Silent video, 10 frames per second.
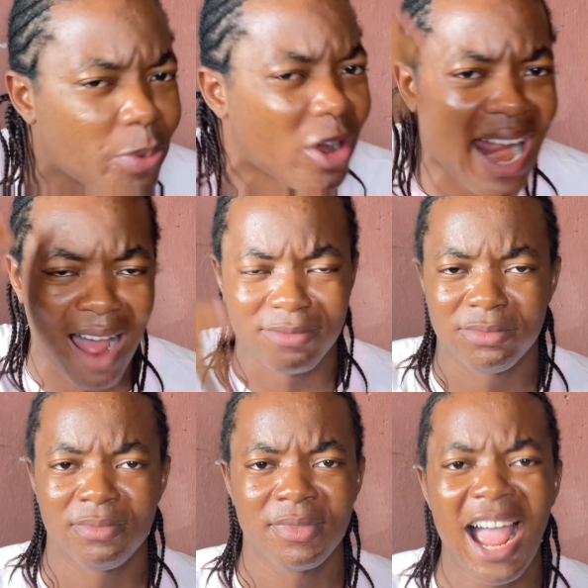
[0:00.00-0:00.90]
brother.
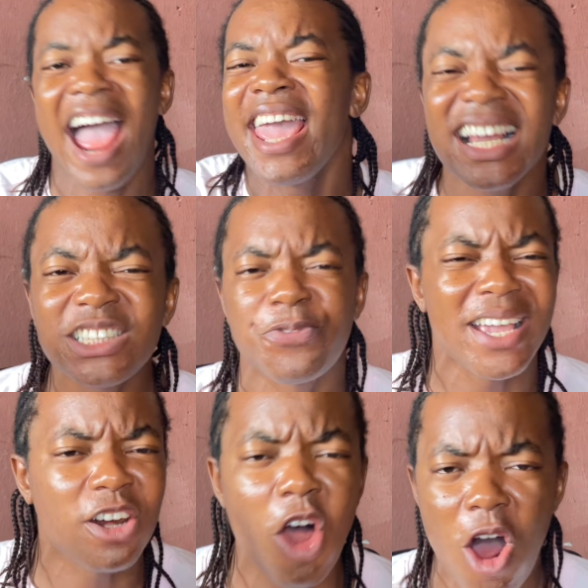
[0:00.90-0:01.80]
I hate
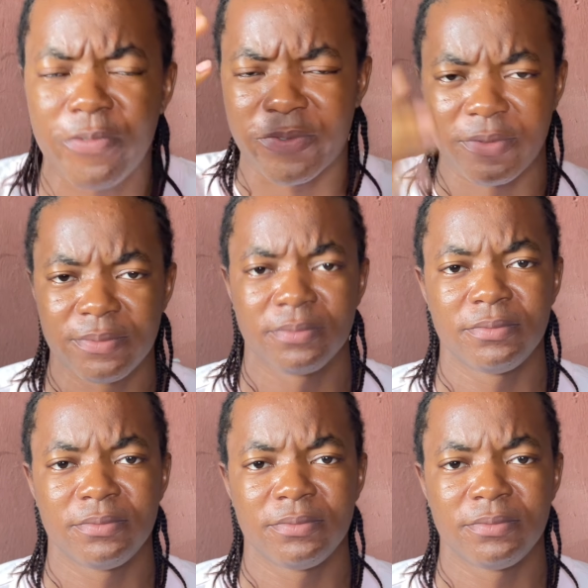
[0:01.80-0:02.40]
fake love.